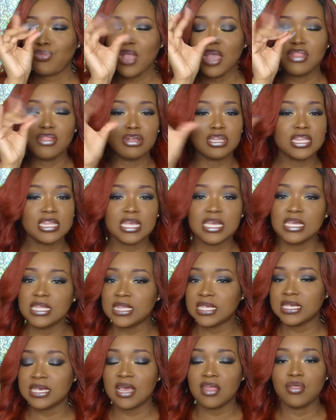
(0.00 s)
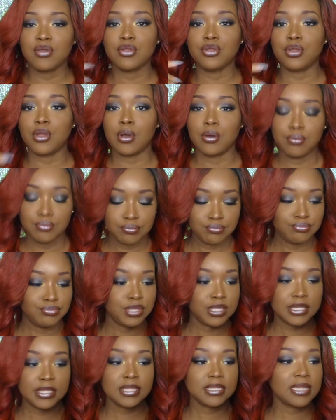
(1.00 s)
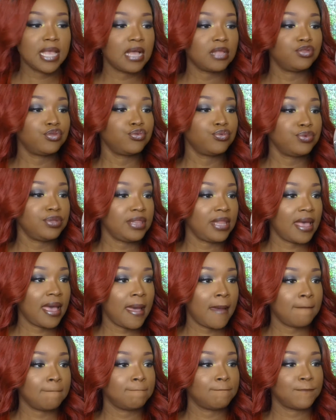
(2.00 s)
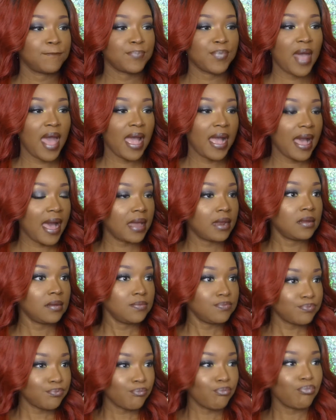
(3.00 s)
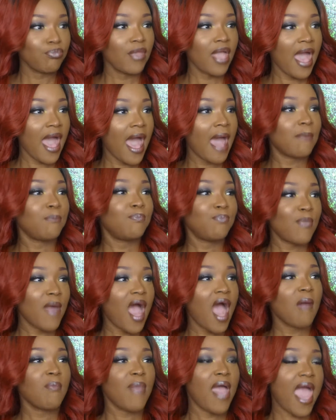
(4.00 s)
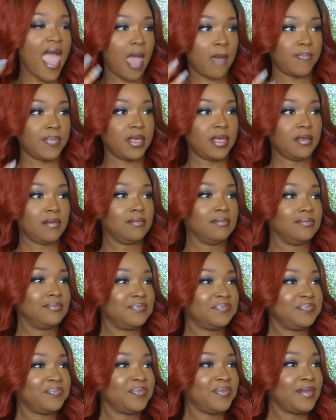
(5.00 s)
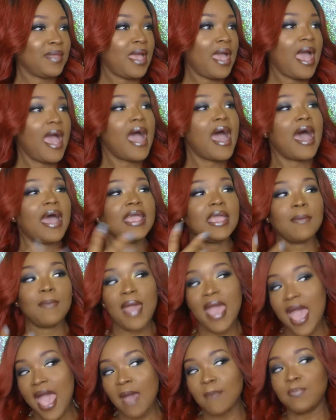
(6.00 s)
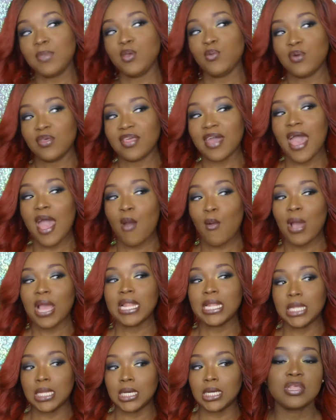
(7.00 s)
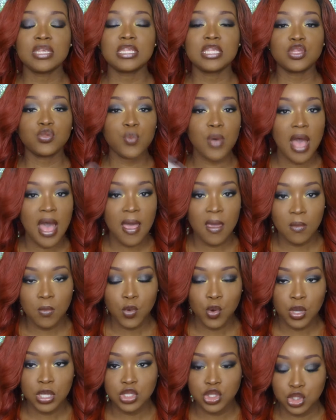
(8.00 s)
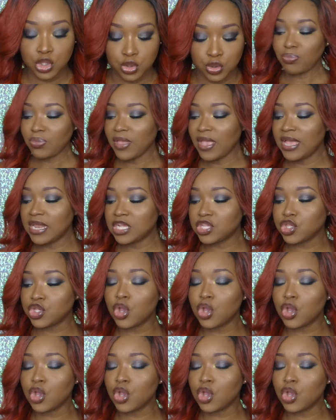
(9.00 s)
and they're sticking together? No, this is not doing that. I'm happy. I am happy with how I look. This is what I'm going to do. It is